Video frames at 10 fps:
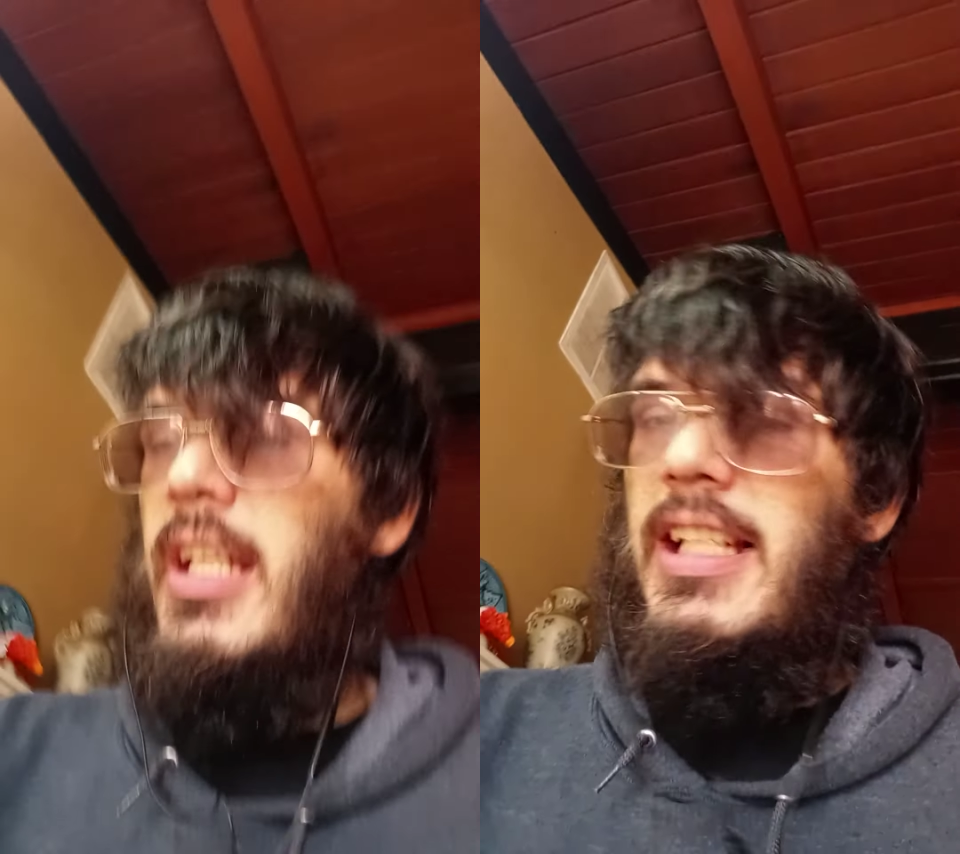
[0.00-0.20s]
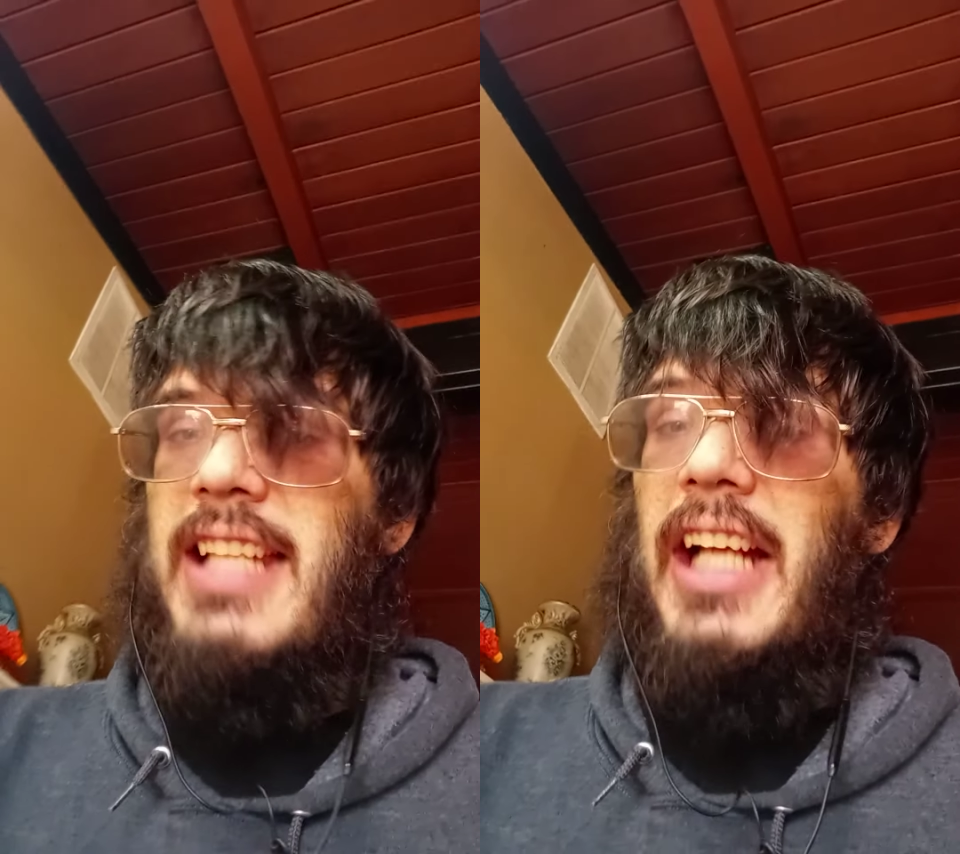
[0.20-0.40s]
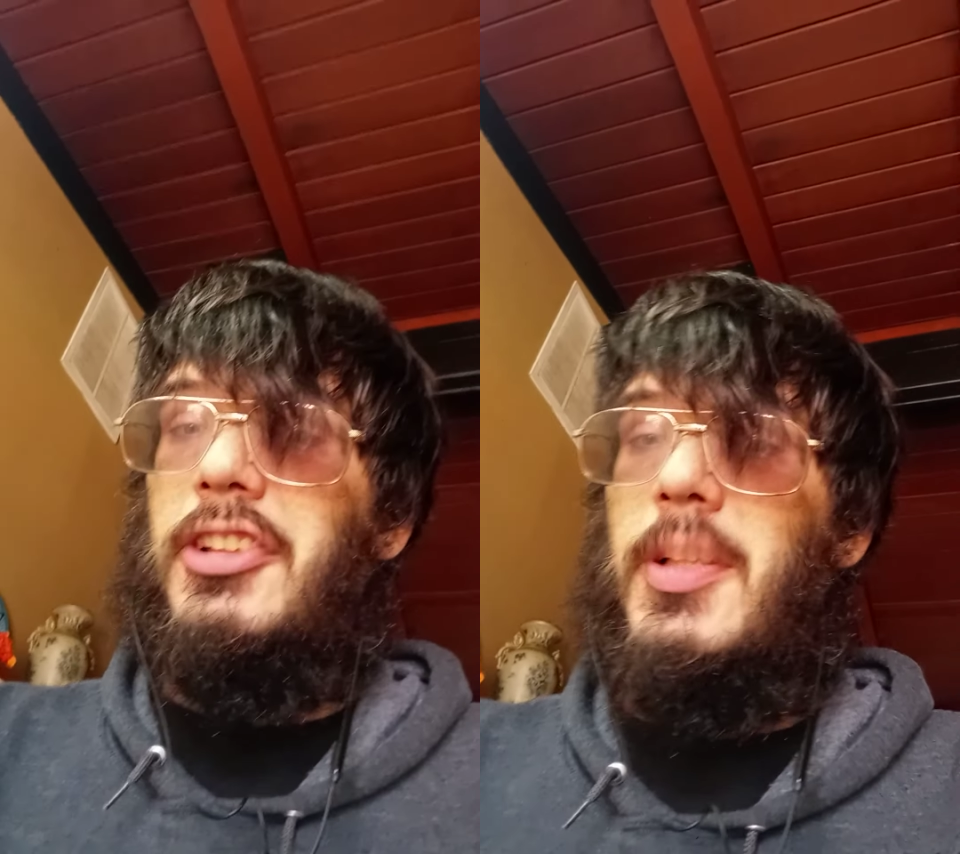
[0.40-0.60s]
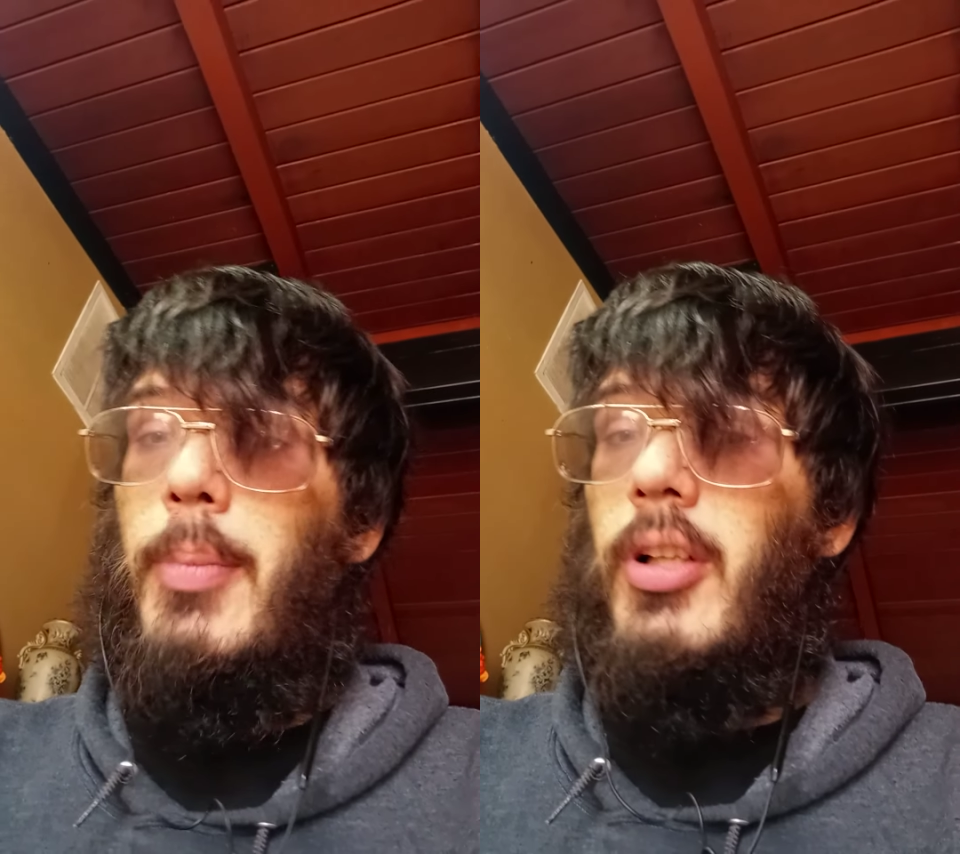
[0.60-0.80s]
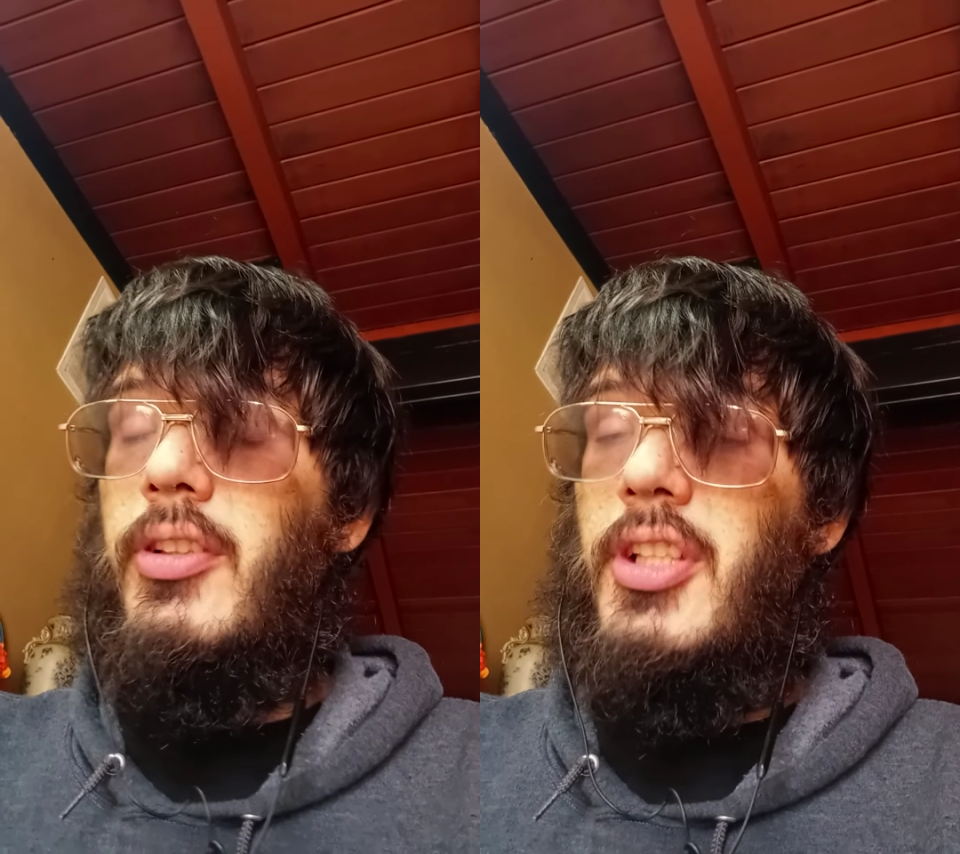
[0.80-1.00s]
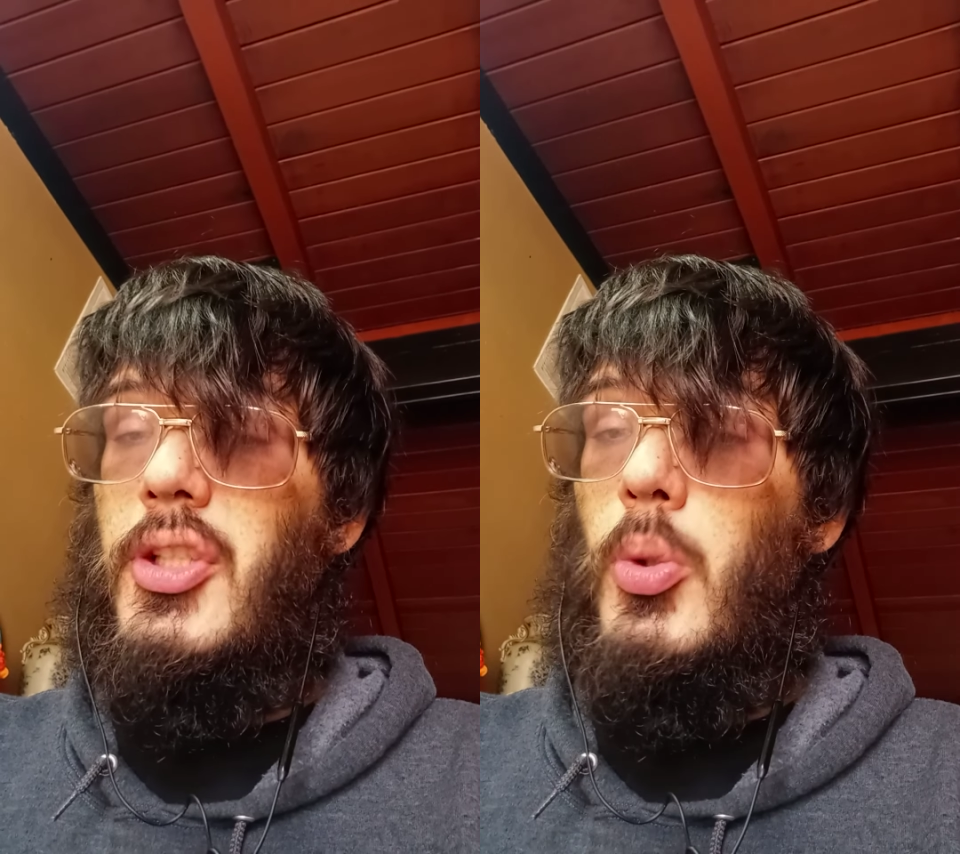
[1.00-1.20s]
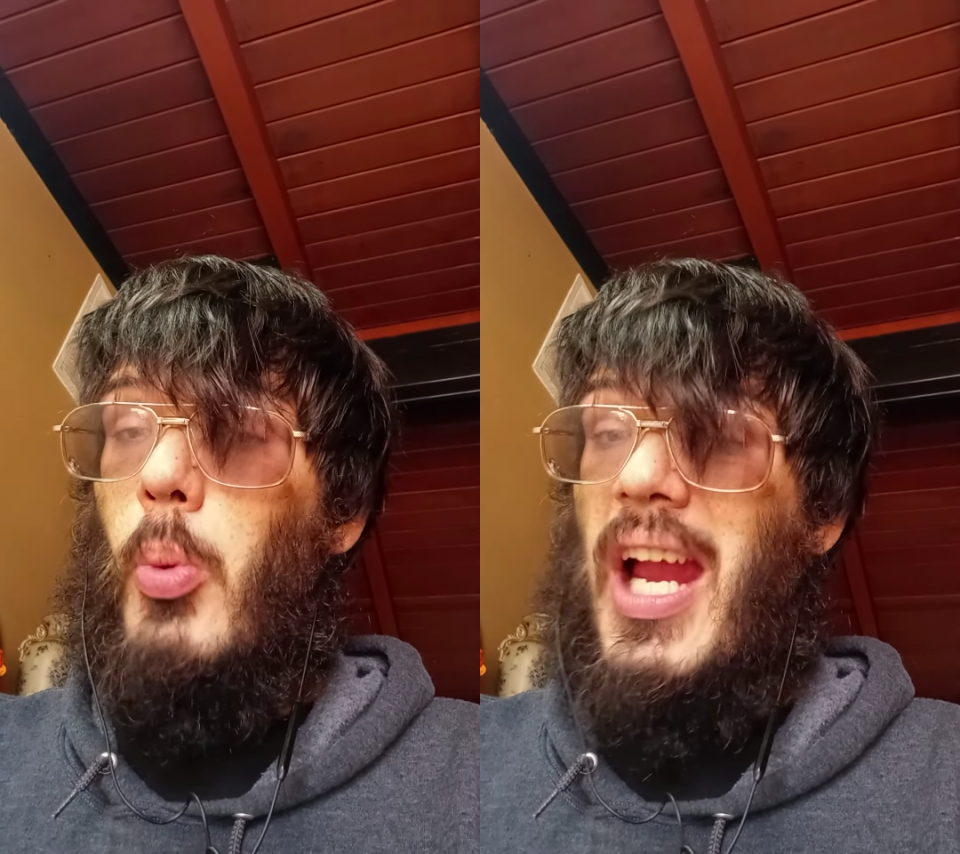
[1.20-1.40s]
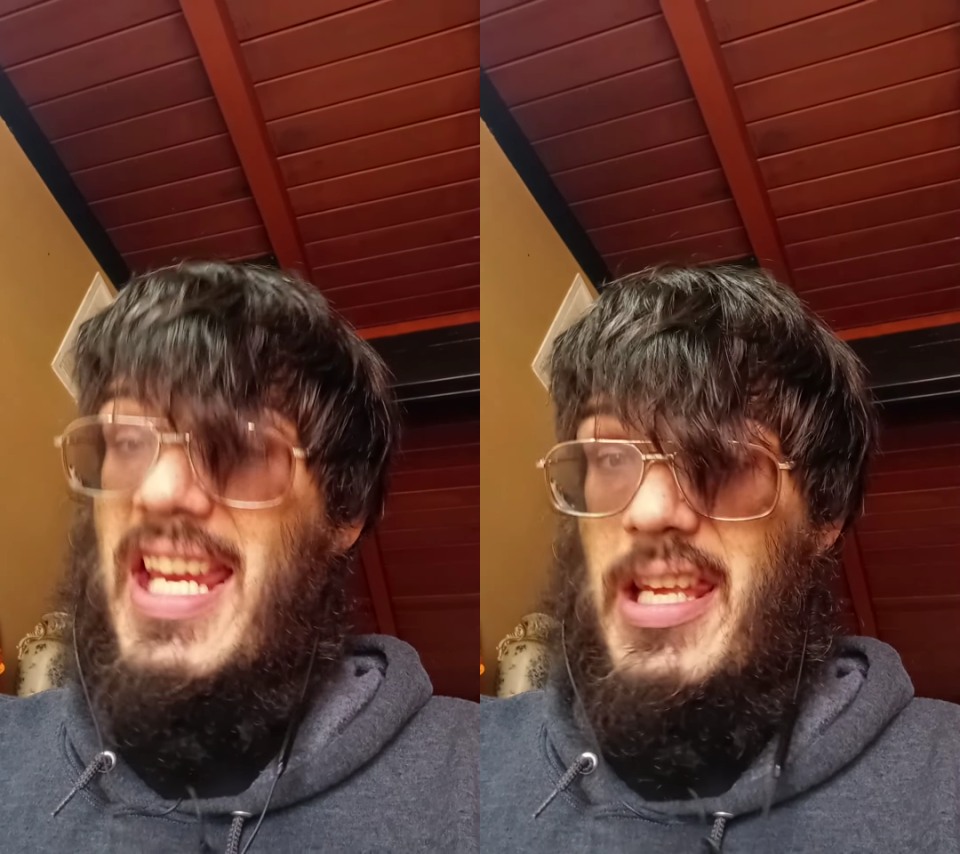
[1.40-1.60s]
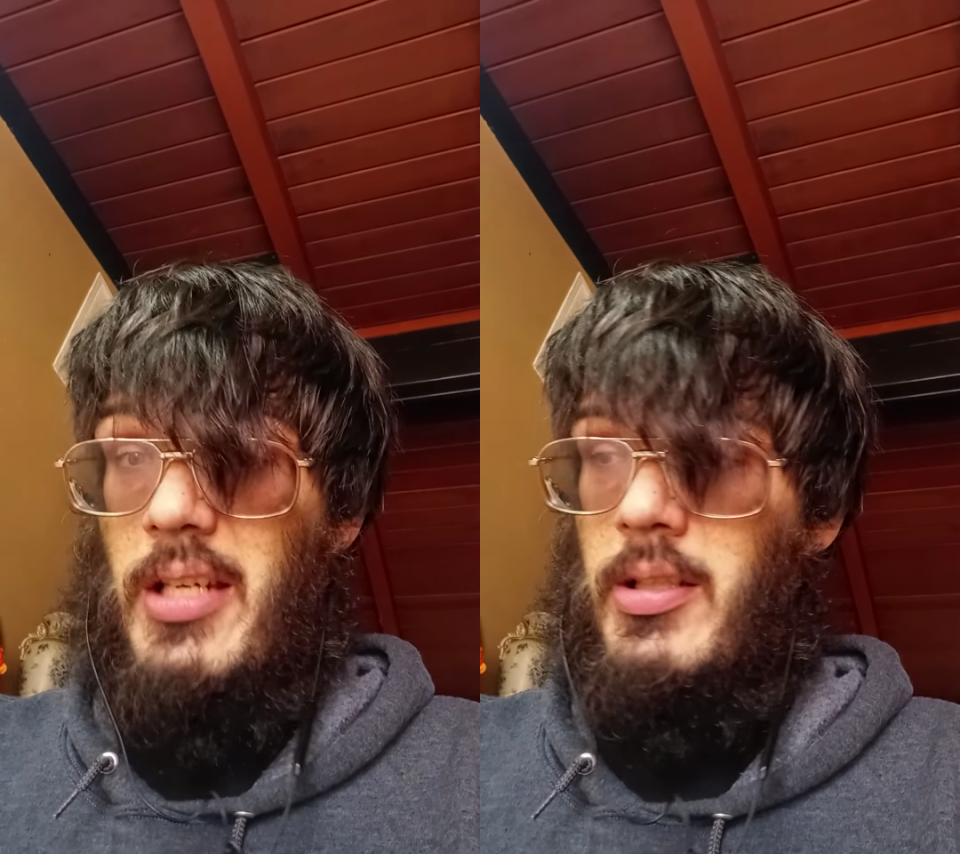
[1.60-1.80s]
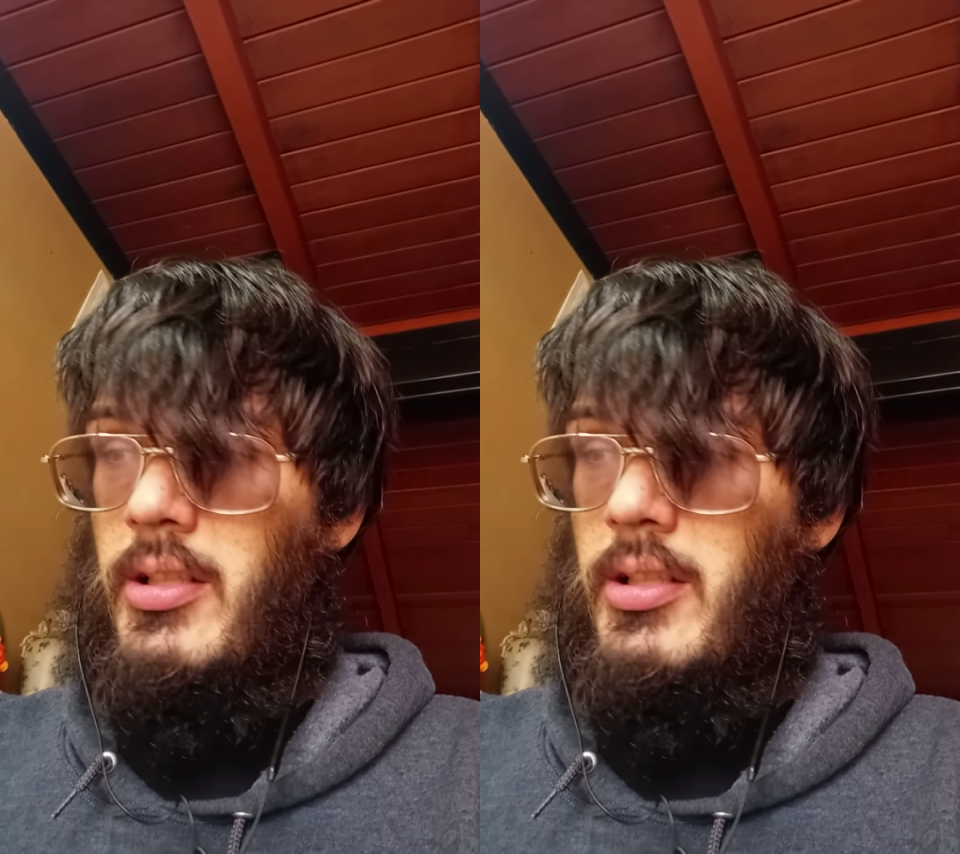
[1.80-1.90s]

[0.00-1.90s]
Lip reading: it's actually part of the UN,